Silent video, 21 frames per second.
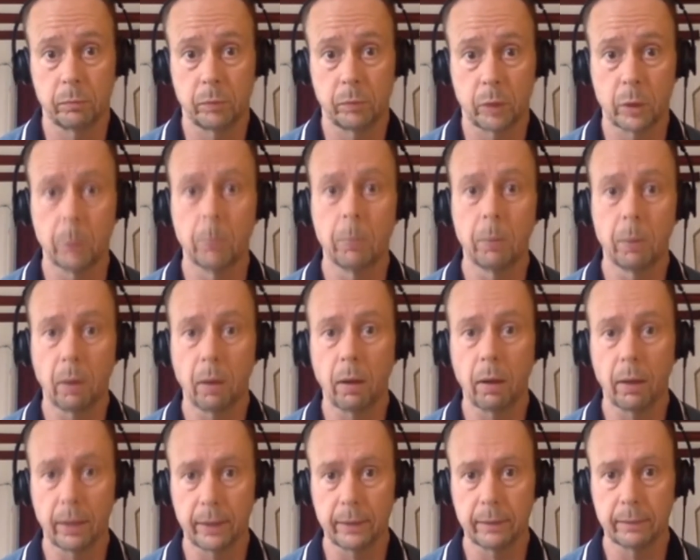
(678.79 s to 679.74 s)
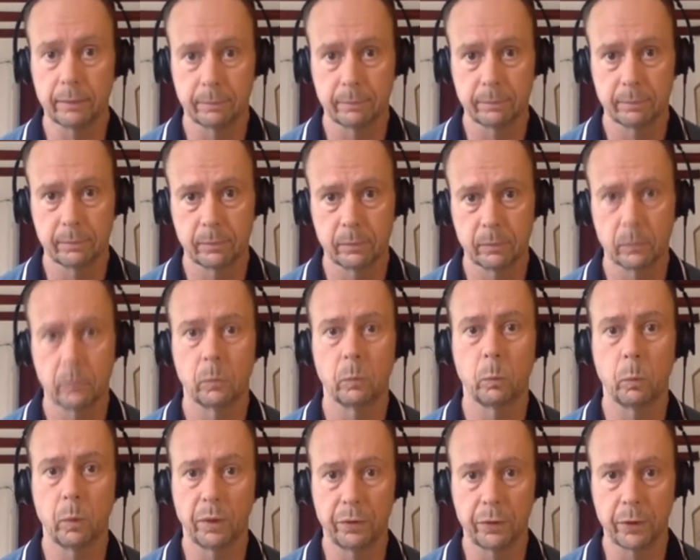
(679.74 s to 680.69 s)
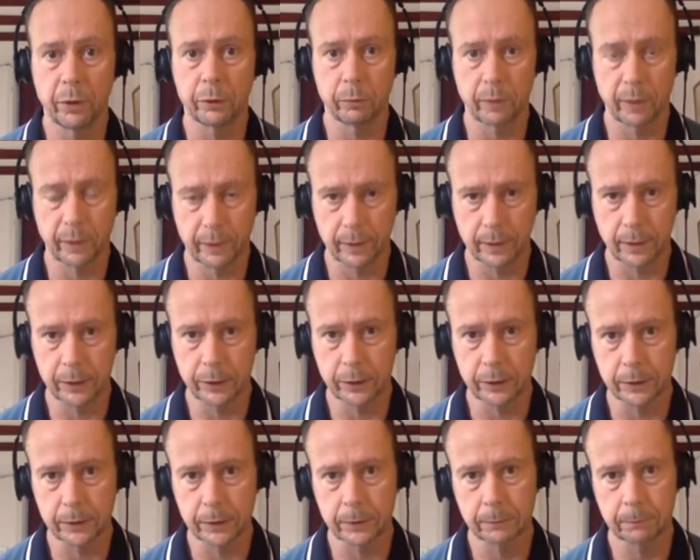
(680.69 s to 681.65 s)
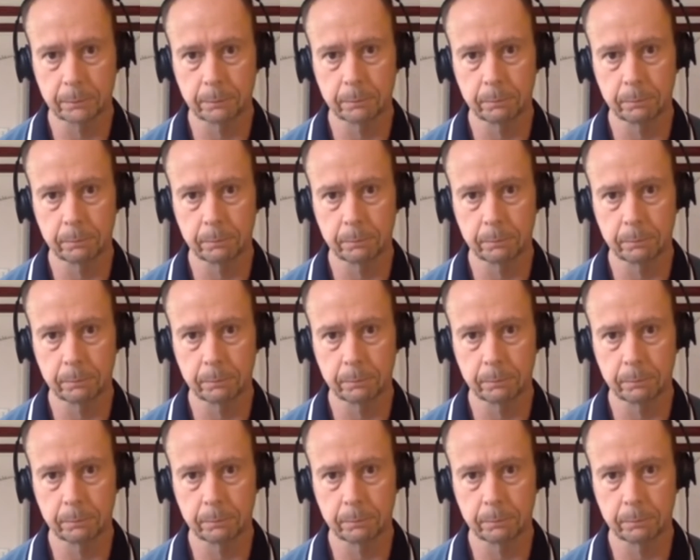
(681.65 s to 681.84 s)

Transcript: comply with those regulations.